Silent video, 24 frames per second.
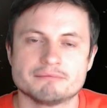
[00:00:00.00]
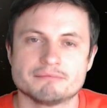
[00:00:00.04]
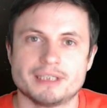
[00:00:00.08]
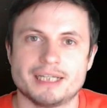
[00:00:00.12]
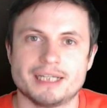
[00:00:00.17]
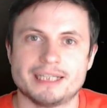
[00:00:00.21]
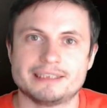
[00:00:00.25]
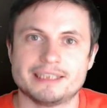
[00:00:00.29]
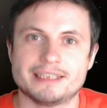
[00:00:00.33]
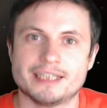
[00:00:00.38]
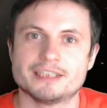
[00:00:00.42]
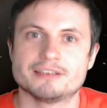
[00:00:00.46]

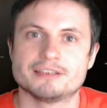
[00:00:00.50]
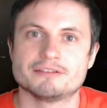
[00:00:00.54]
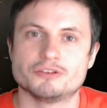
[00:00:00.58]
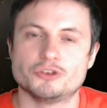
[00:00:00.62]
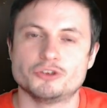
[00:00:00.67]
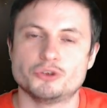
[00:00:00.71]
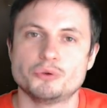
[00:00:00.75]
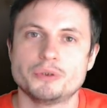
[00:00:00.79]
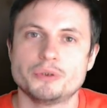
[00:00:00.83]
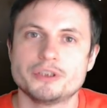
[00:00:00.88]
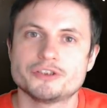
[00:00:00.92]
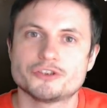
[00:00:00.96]
and then
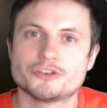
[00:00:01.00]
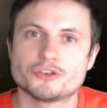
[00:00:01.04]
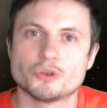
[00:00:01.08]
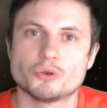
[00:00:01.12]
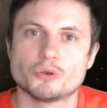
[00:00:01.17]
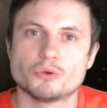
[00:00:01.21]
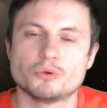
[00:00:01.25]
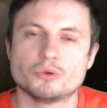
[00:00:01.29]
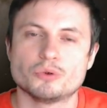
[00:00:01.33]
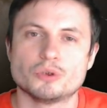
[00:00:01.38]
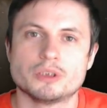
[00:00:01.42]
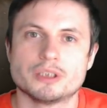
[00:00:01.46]
doing
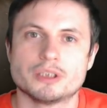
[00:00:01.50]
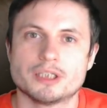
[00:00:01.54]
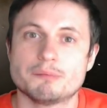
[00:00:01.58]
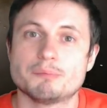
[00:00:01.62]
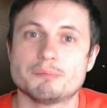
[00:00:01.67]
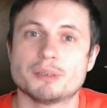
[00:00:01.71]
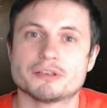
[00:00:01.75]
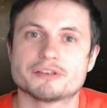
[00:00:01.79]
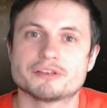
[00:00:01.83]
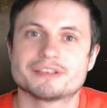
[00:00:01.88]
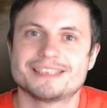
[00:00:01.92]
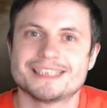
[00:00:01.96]
so
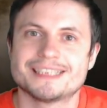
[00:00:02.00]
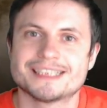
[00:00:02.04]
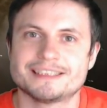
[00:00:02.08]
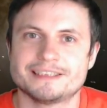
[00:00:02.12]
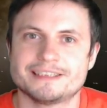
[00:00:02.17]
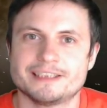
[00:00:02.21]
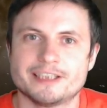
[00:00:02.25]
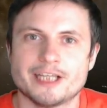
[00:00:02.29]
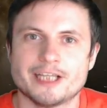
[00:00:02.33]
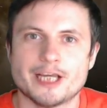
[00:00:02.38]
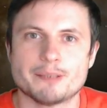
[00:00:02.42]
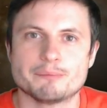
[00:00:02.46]
about
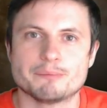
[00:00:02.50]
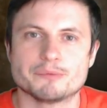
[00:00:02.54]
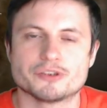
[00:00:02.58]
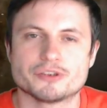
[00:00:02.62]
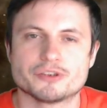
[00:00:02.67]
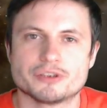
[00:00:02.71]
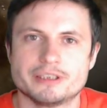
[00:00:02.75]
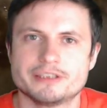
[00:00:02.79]
sixty times.